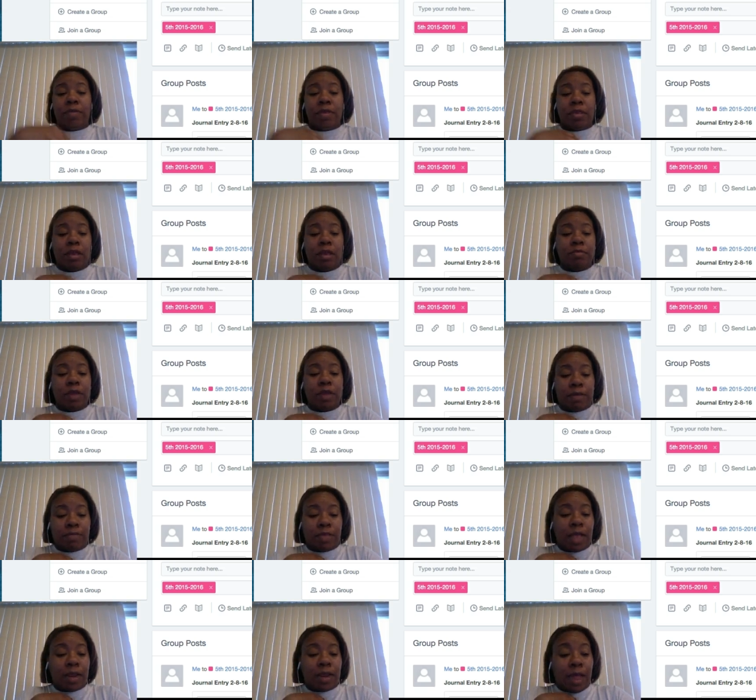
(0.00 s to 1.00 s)
but
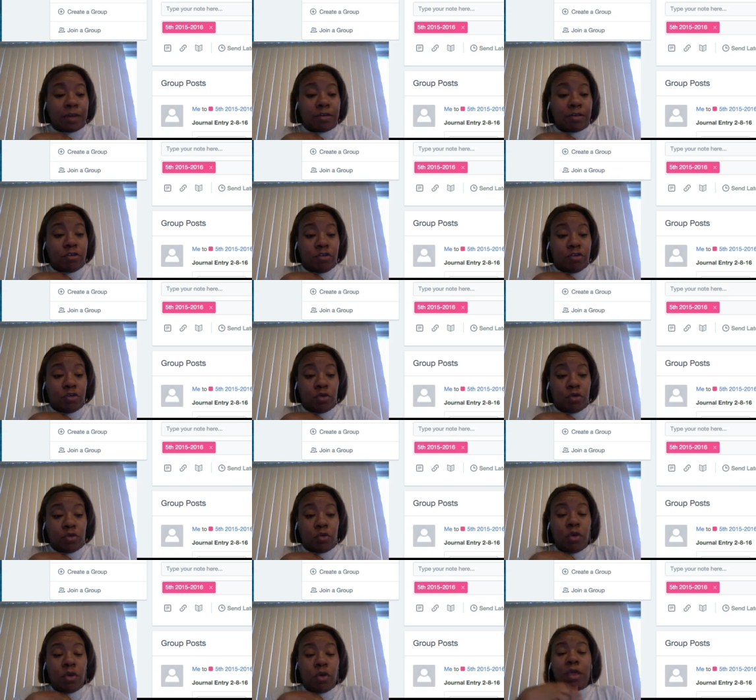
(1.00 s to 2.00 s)
sometimes I like to
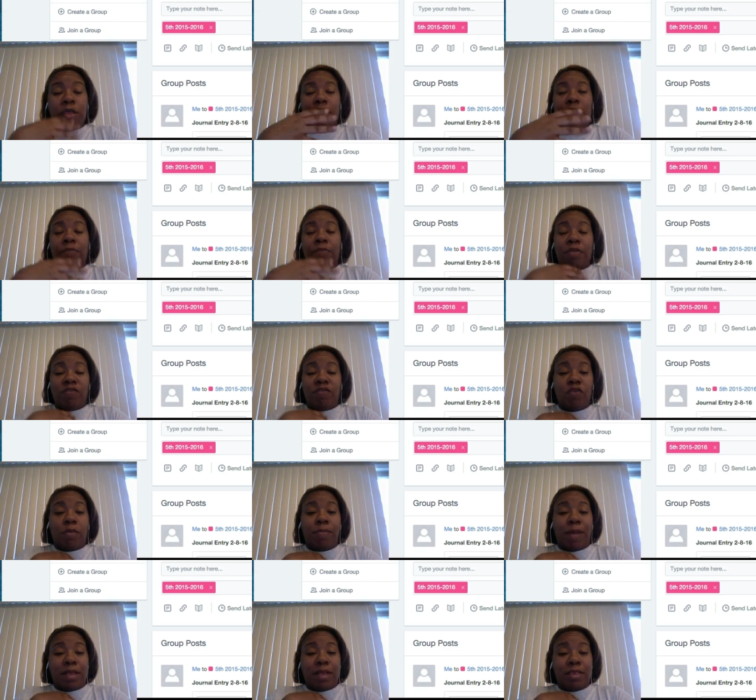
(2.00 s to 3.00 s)
do something for
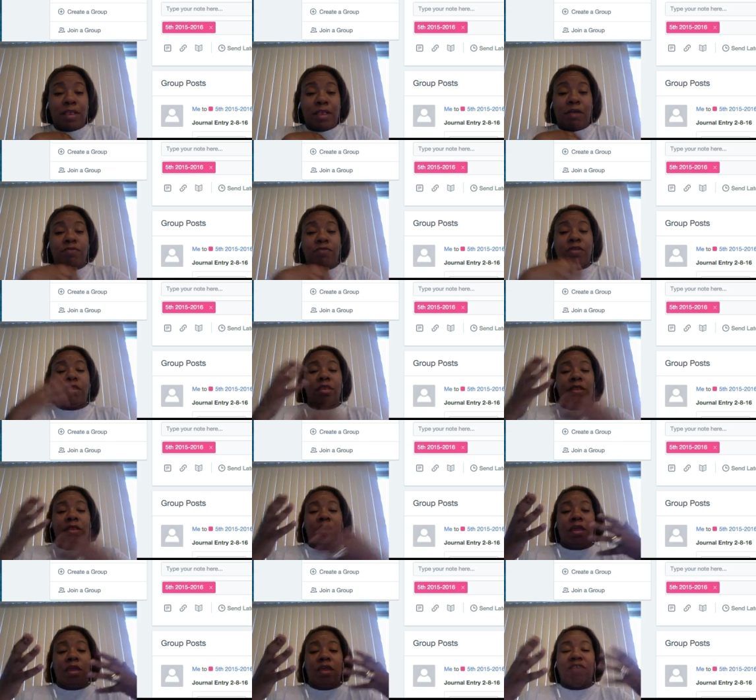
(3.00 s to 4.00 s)
myself to
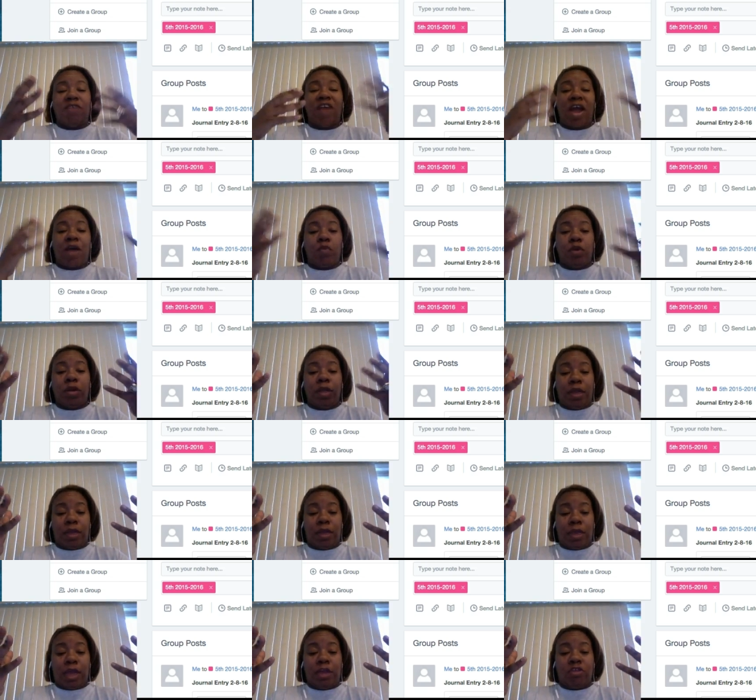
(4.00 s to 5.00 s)
see if I really
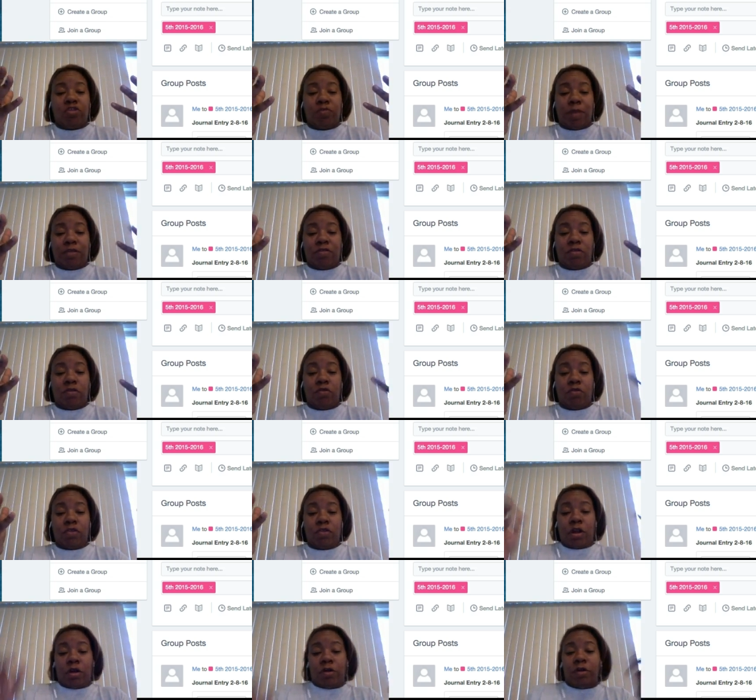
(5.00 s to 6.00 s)
engage my students'
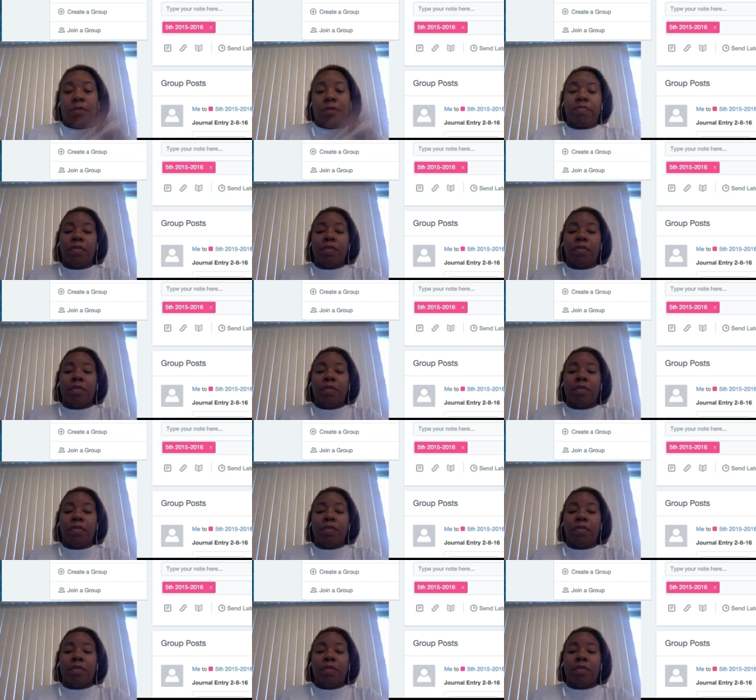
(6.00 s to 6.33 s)
learning.